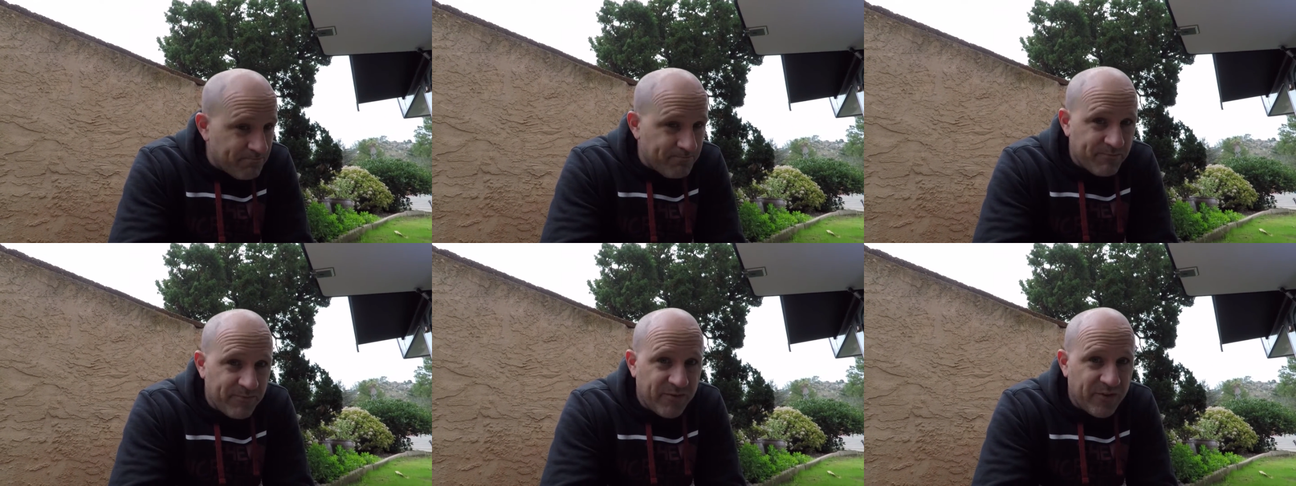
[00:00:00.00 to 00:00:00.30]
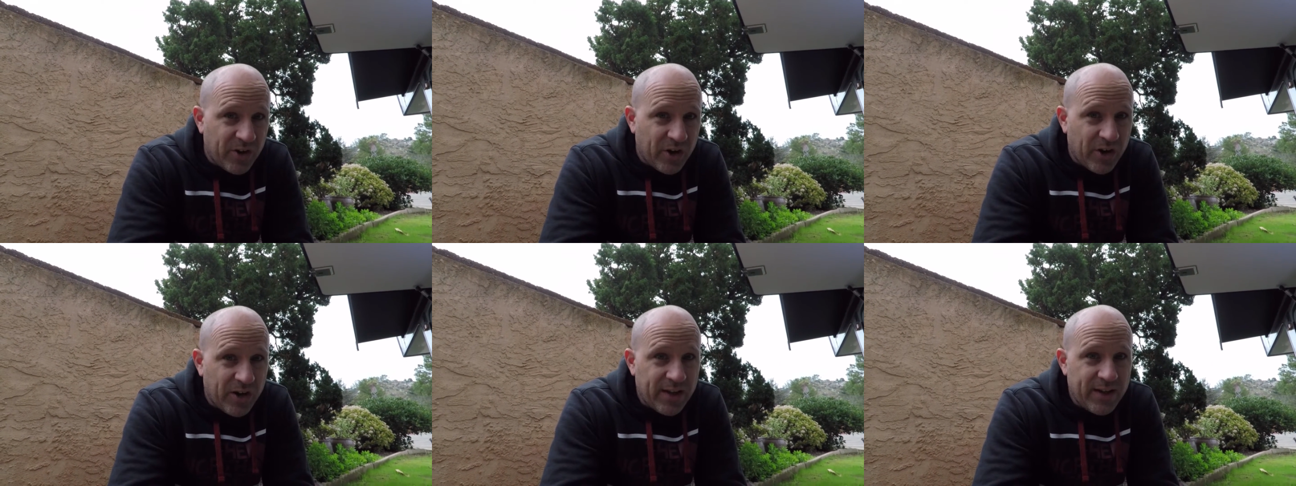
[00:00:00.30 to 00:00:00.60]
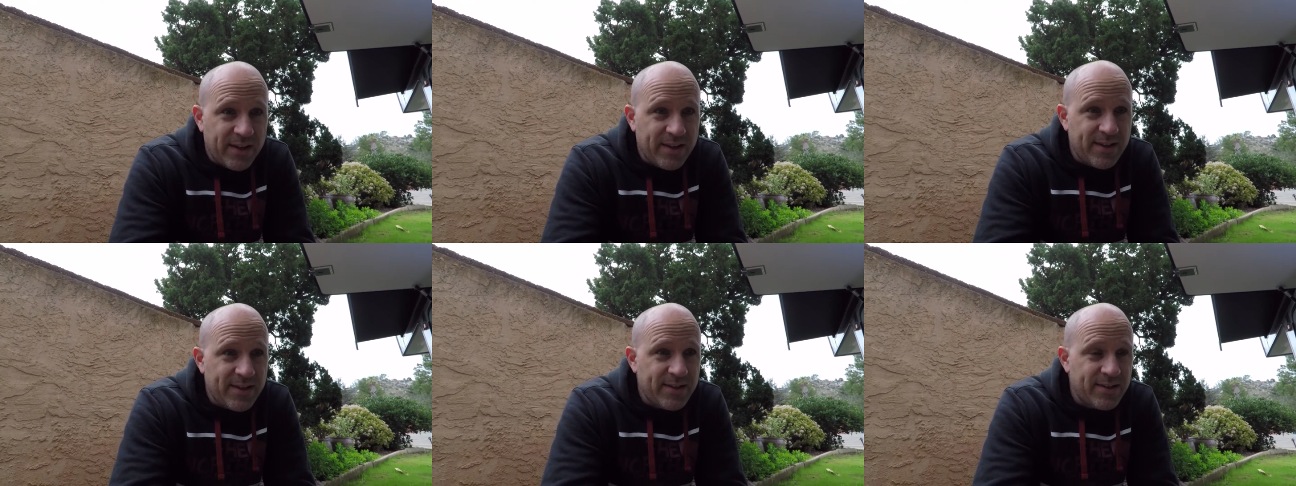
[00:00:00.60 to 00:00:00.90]
very
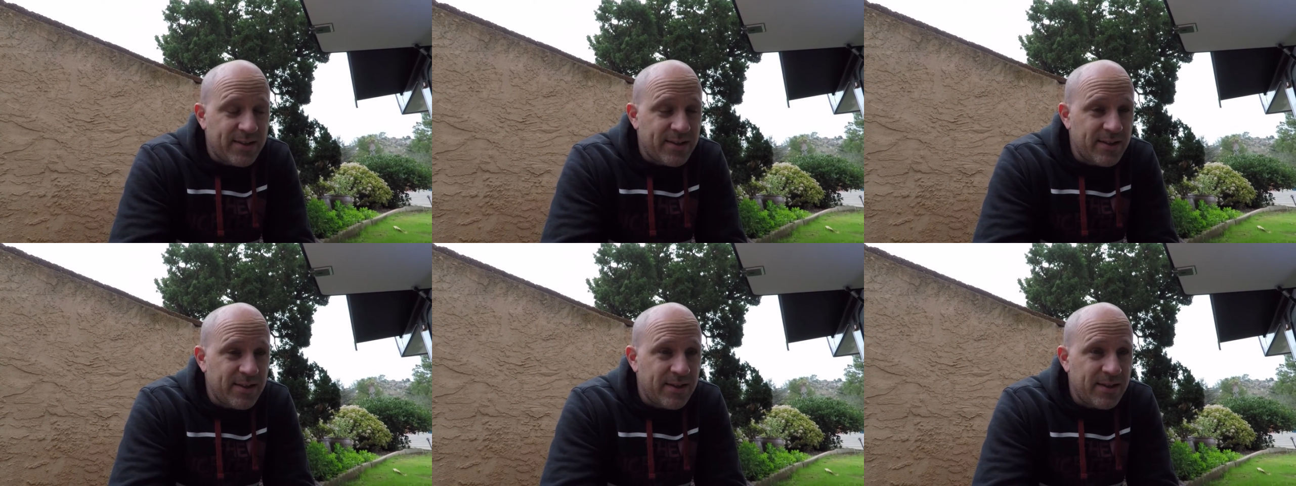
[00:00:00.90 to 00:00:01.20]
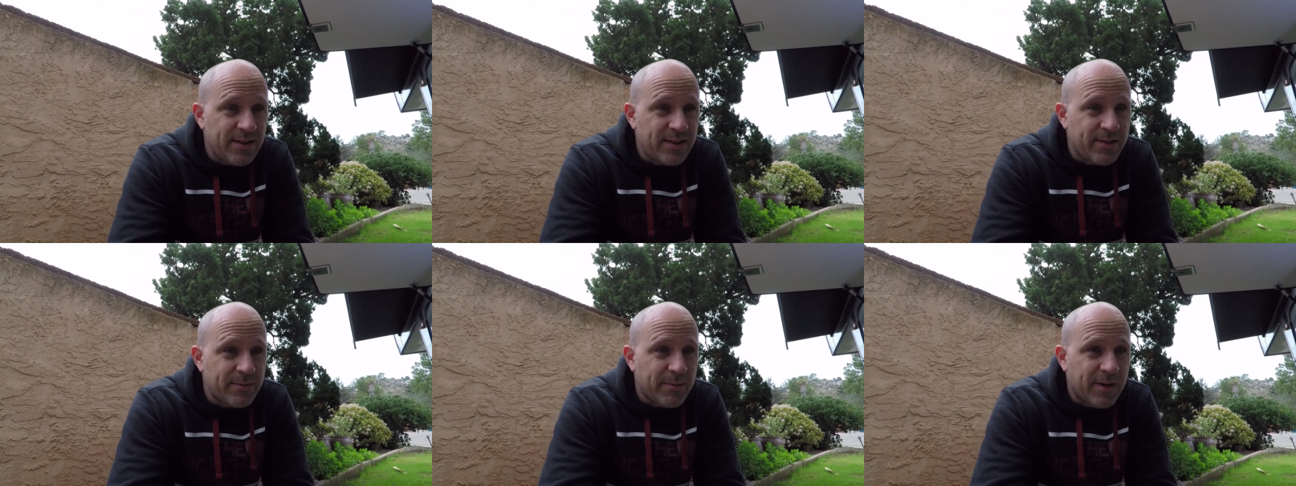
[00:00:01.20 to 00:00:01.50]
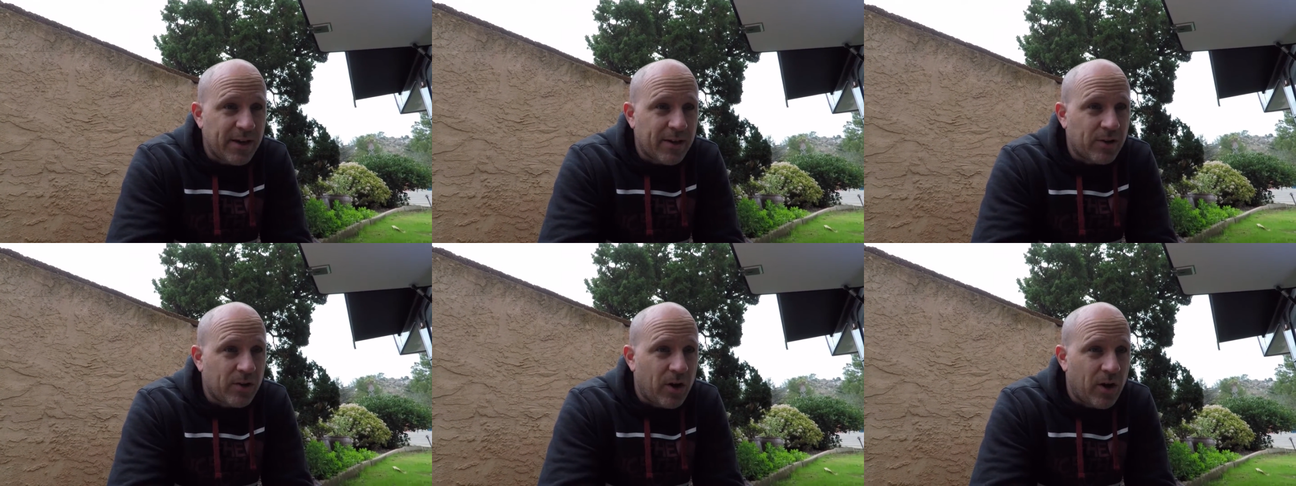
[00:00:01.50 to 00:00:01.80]
easy to
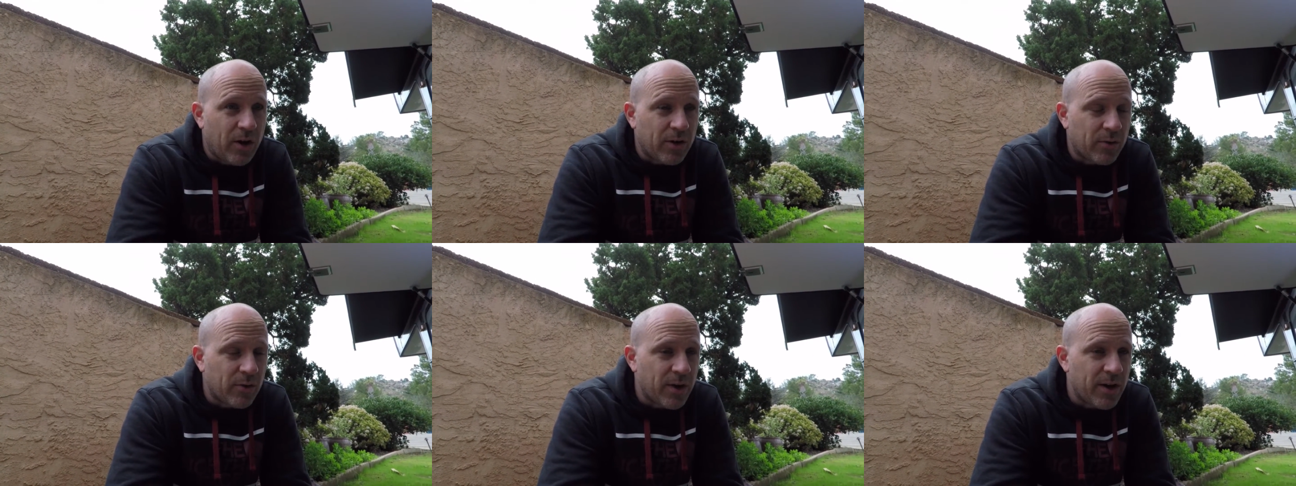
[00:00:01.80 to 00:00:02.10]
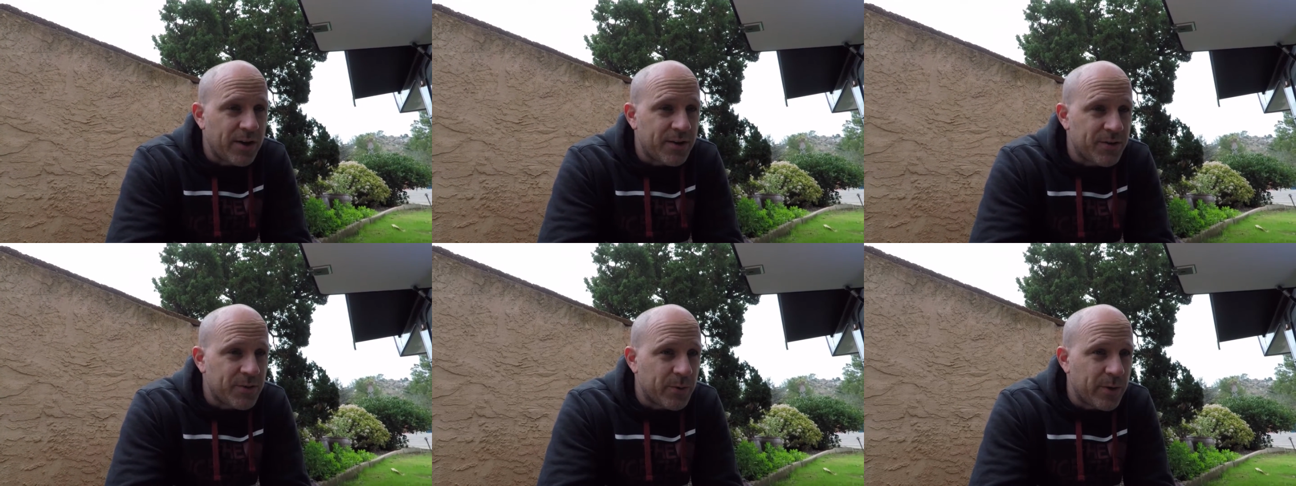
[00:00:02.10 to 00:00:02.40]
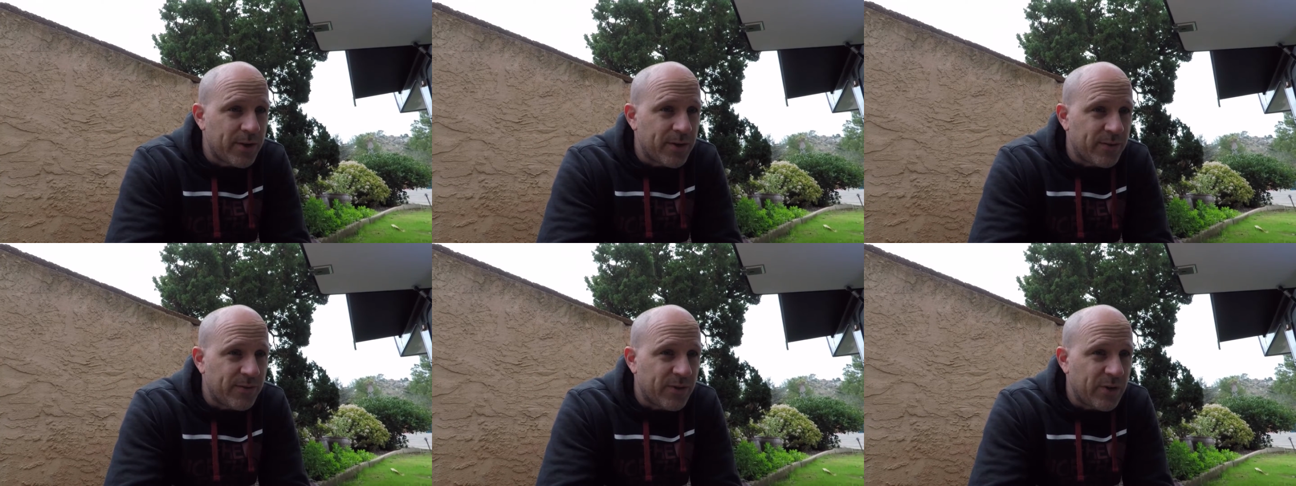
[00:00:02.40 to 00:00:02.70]
make long runs
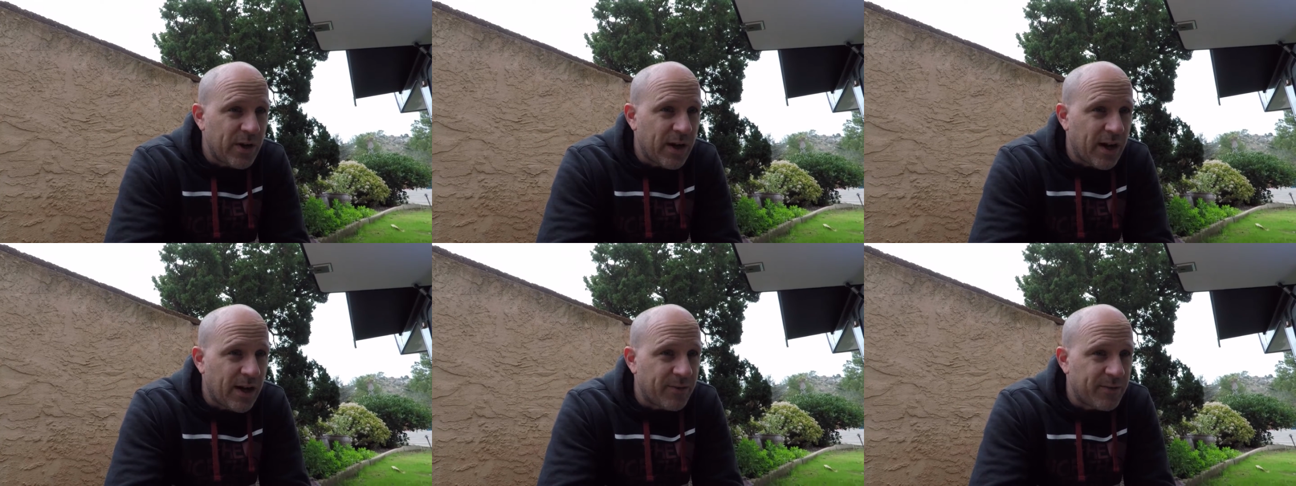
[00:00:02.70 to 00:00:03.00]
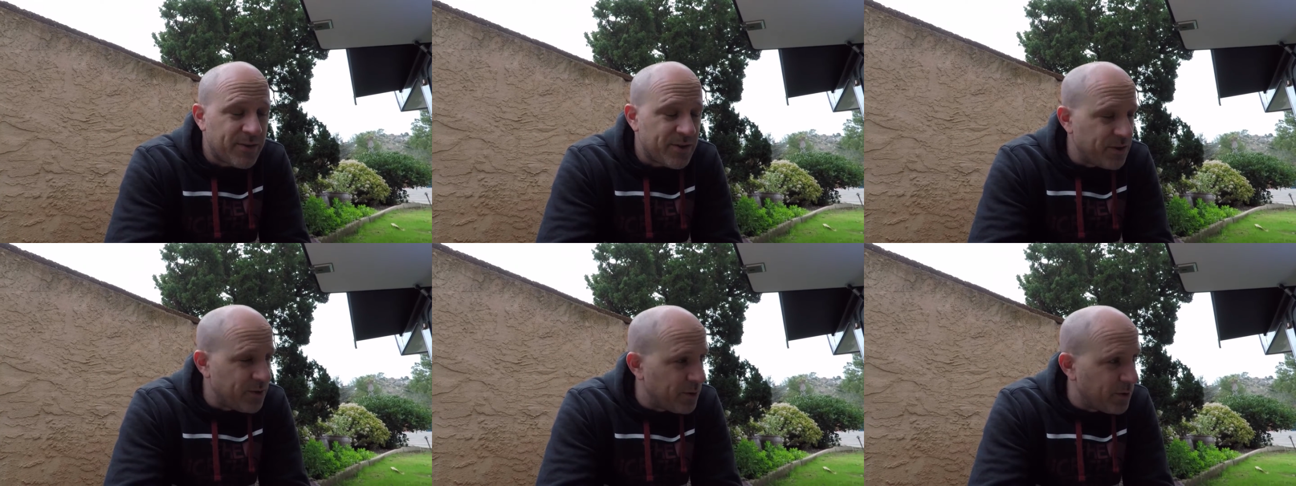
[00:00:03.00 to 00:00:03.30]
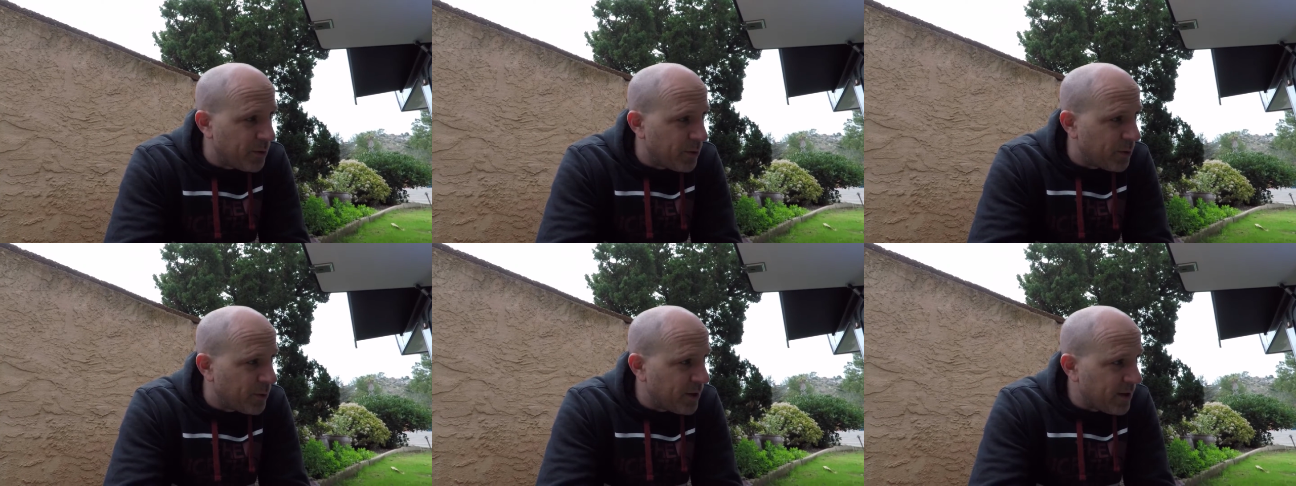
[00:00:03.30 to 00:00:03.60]
with if you have
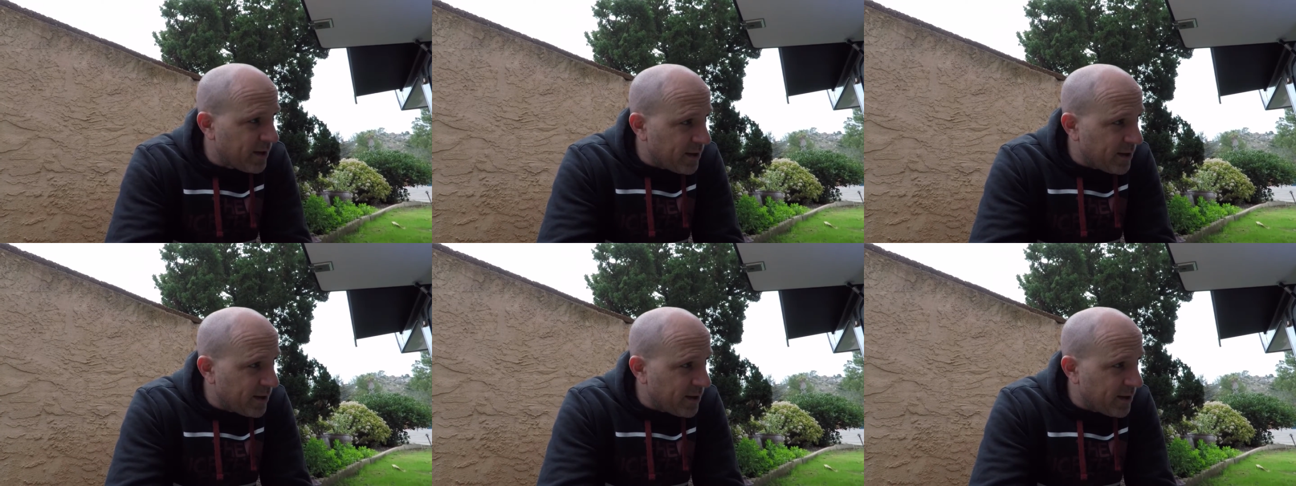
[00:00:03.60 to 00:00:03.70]
to.